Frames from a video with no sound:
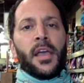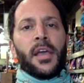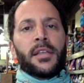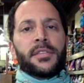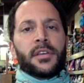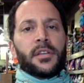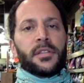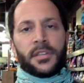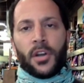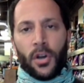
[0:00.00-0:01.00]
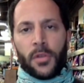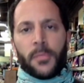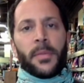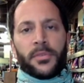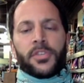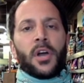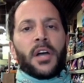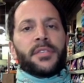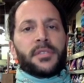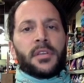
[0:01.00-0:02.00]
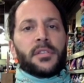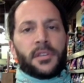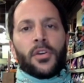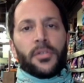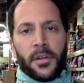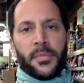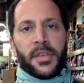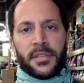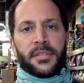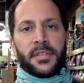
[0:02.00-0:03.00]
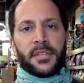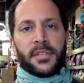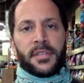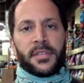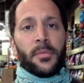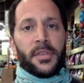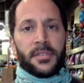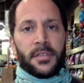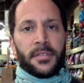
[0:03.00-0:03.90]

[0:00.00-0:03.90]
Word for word: to, to earn people's trust, to, to earn their business, and to keep their business.